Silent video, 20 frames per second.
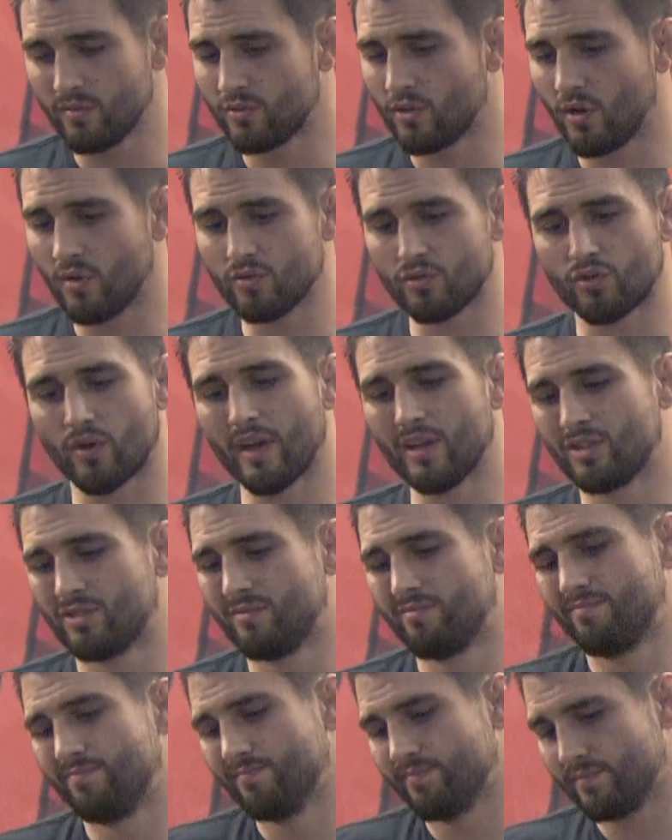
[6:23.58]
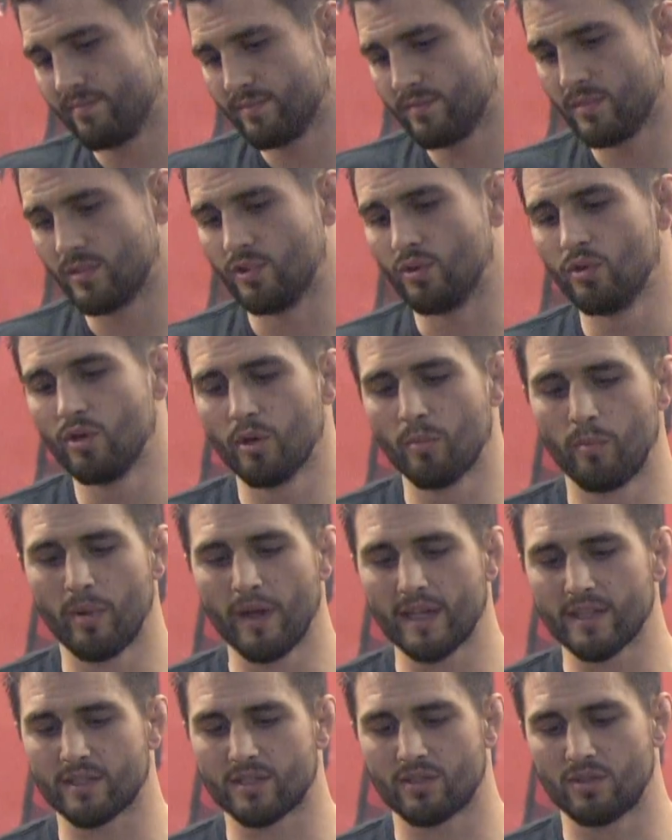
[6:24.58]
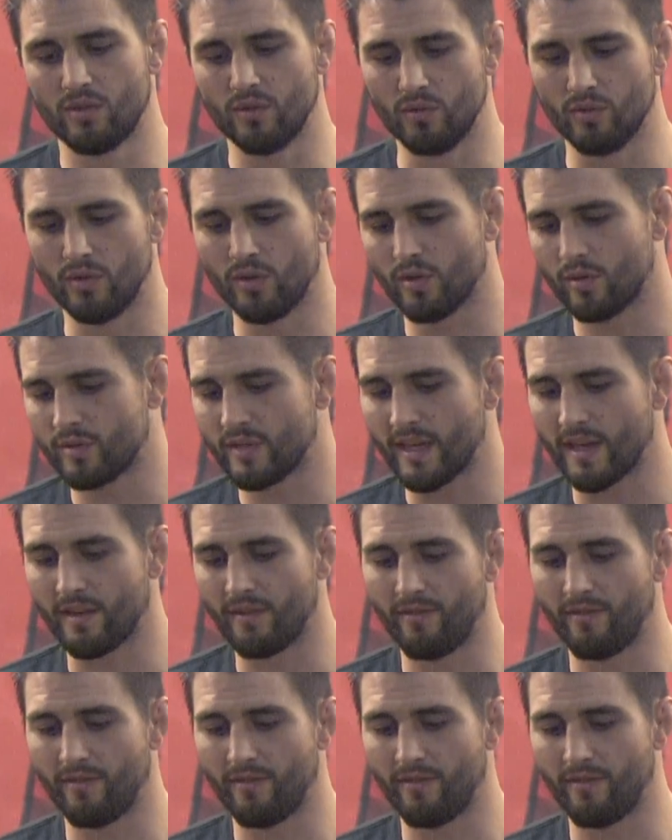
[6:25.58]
Don't try. Do your best to take